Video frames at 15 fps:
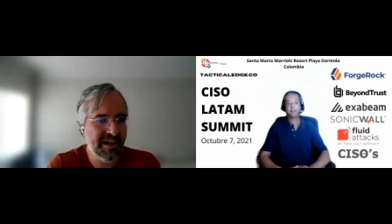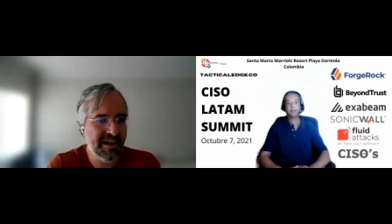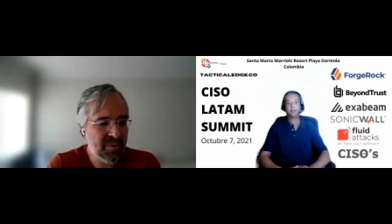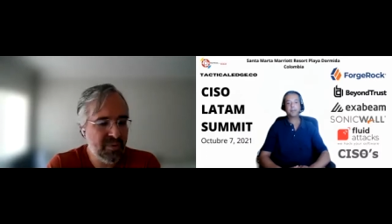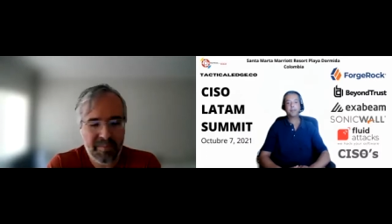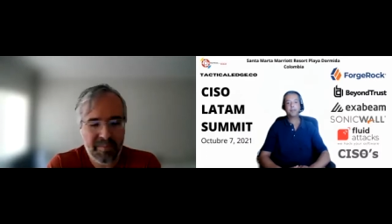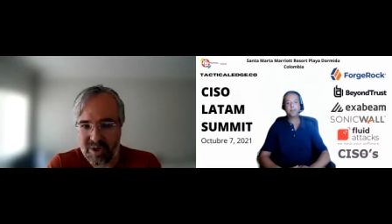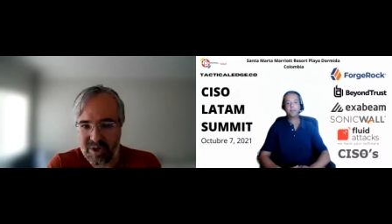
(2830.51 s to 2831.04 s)

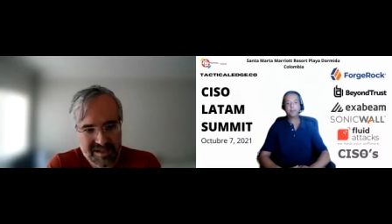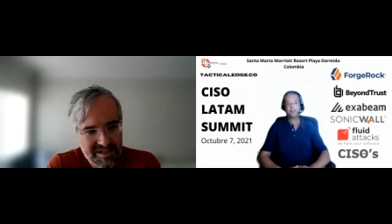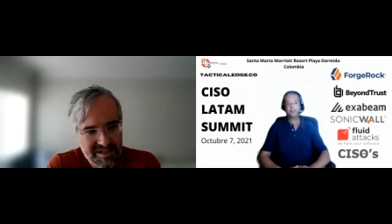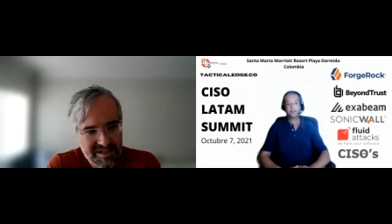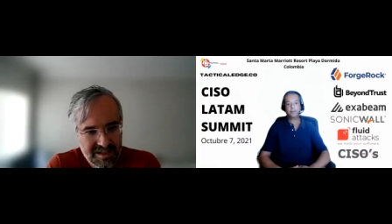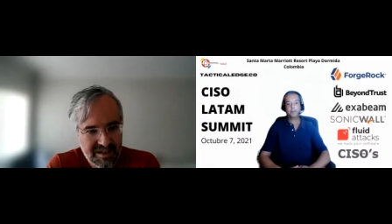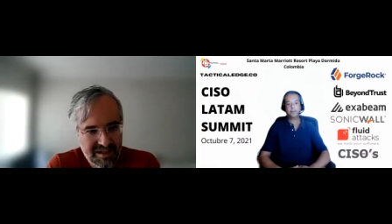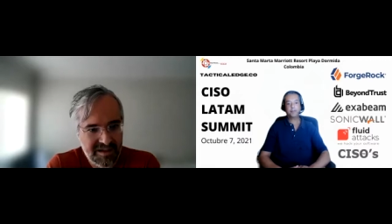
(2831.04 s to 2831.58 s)

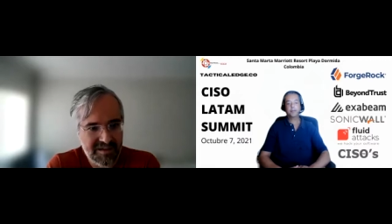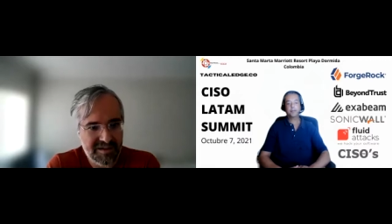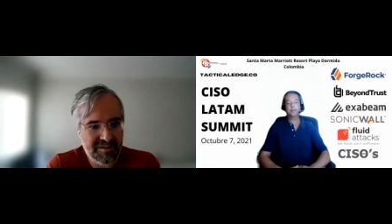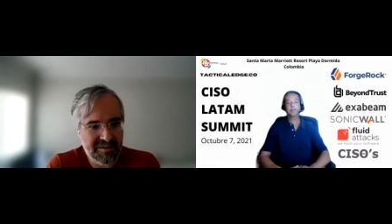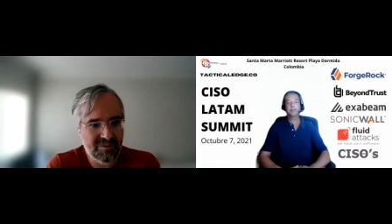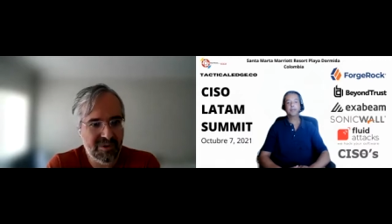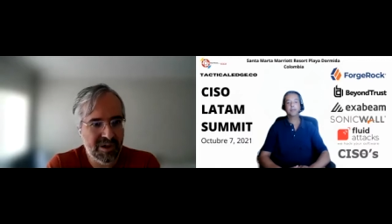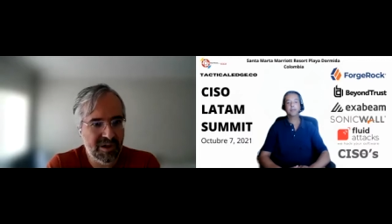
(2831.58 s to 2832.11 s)
pre-processing
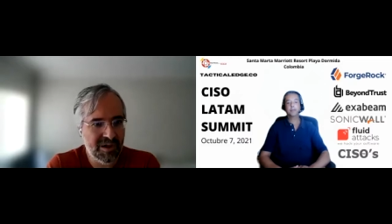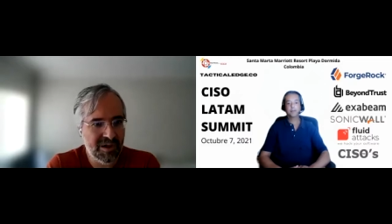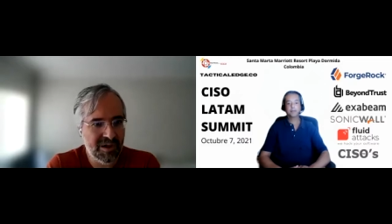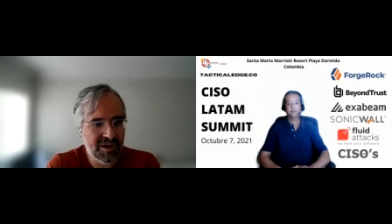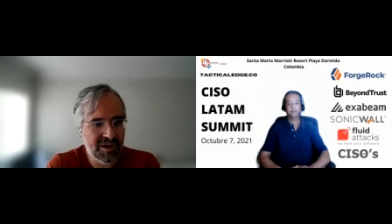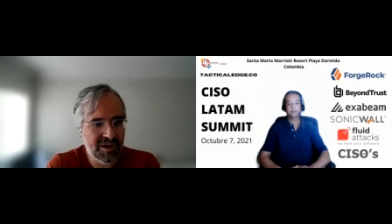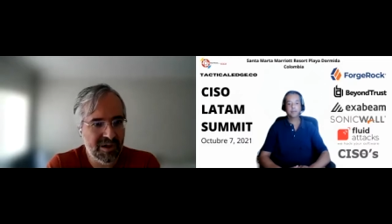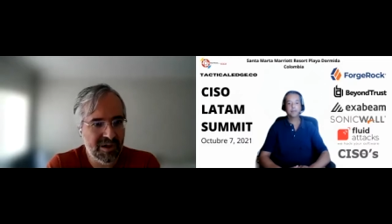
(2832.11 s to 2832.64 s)
work,
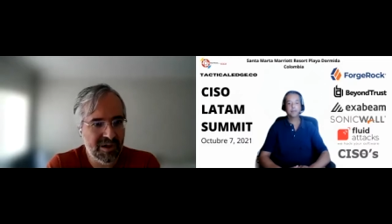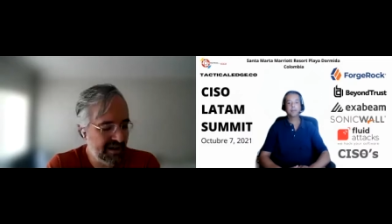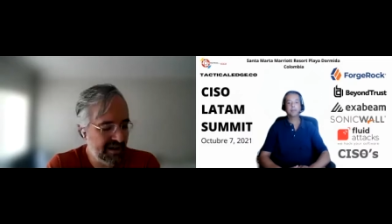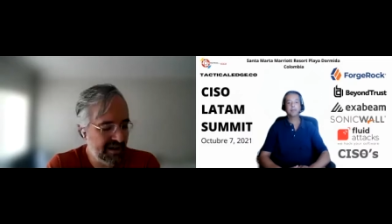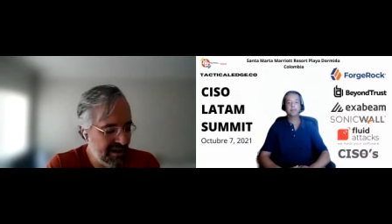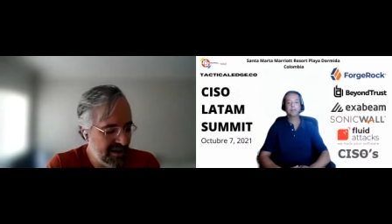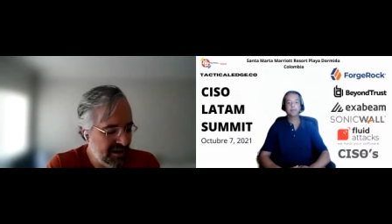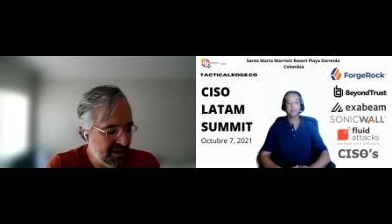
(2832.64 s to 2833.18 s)

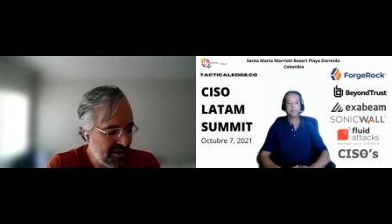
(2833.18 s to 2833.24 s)
right?